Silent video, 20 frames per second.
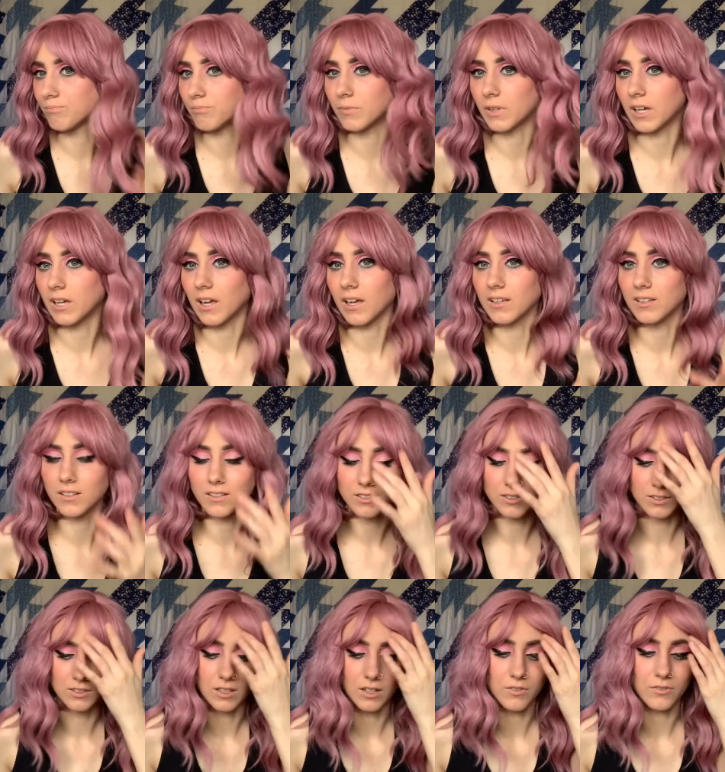I, I this
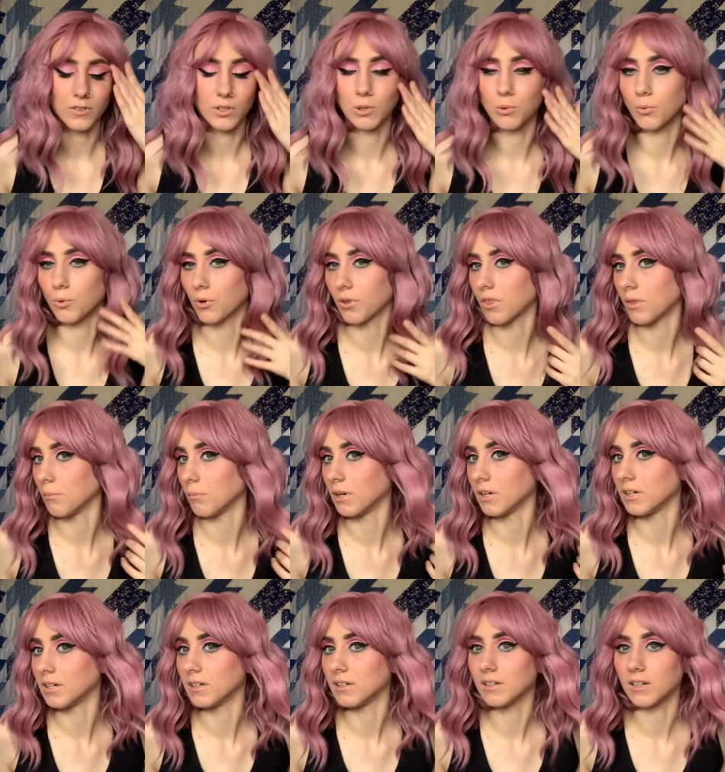is definitely worth the
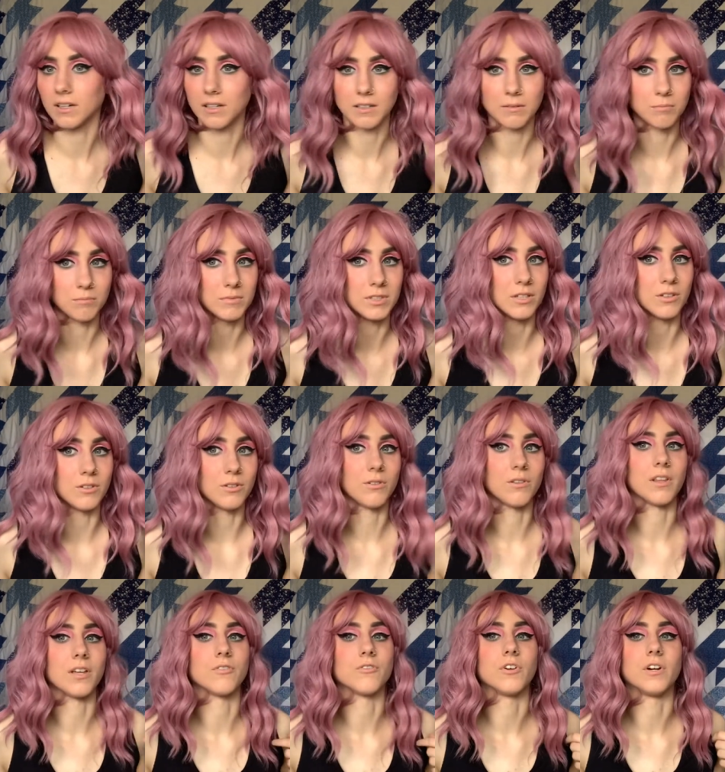money. I'm telling you
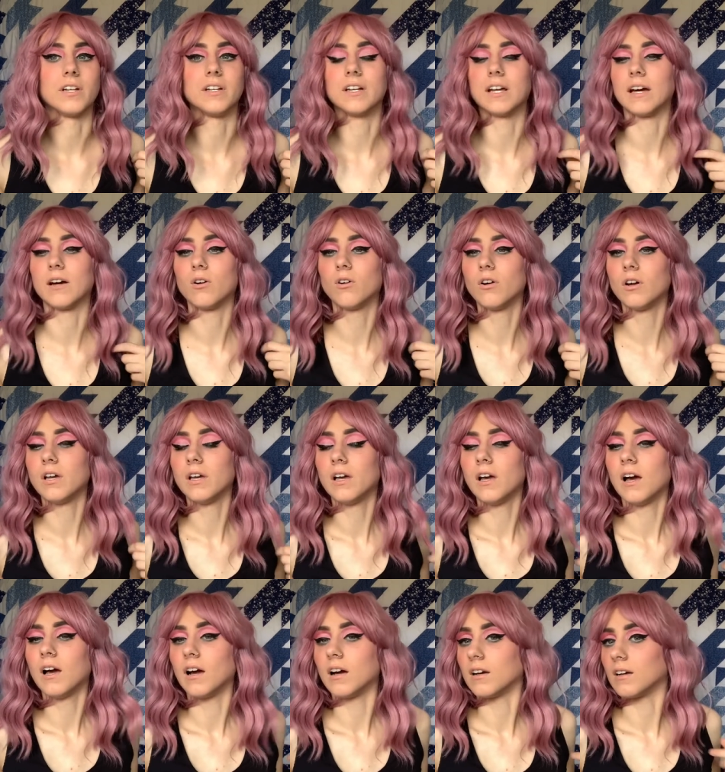that right now.
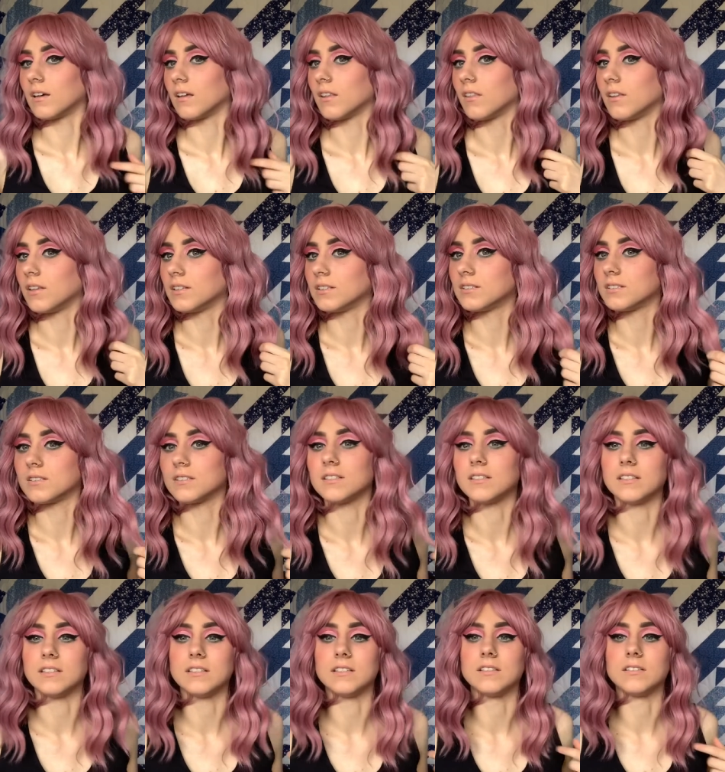Uh, this
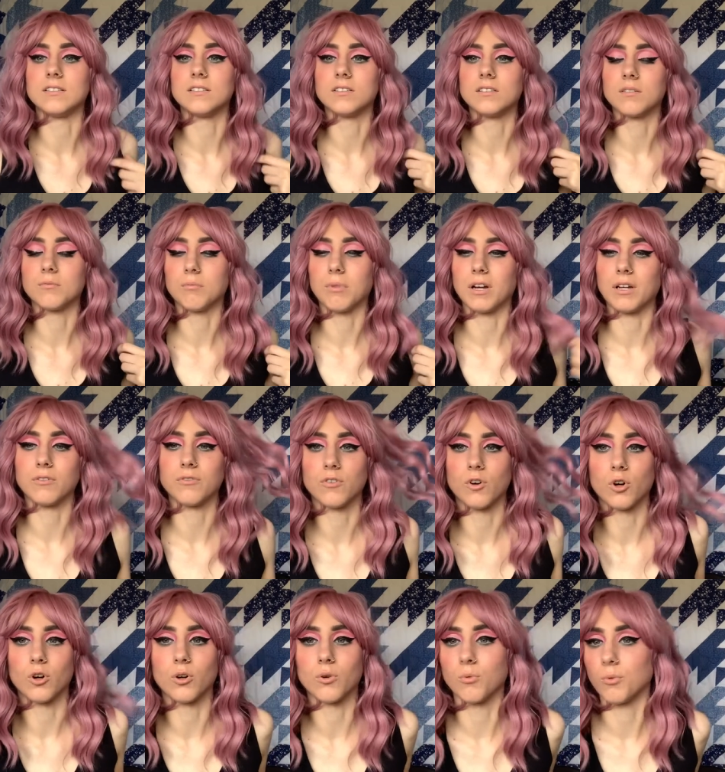is by
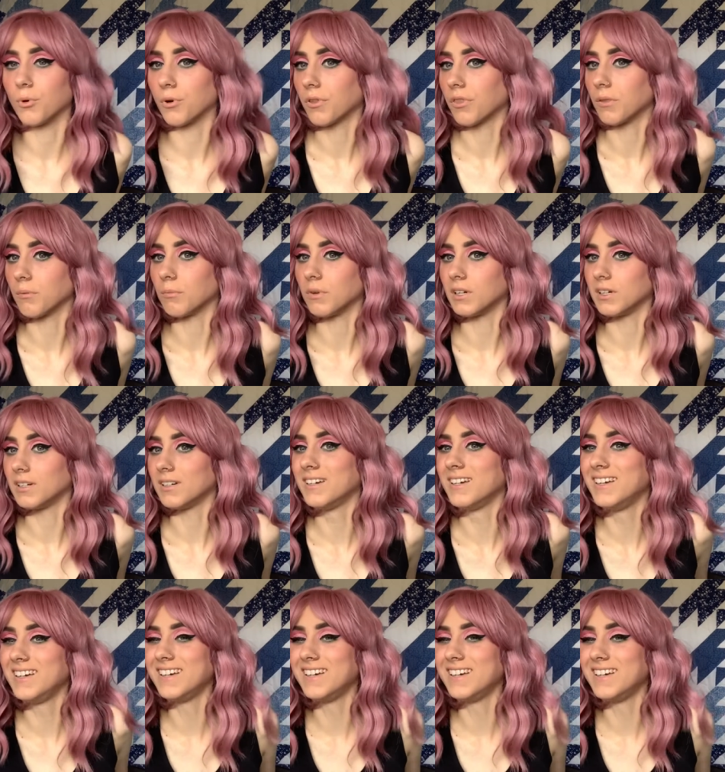far worth the money.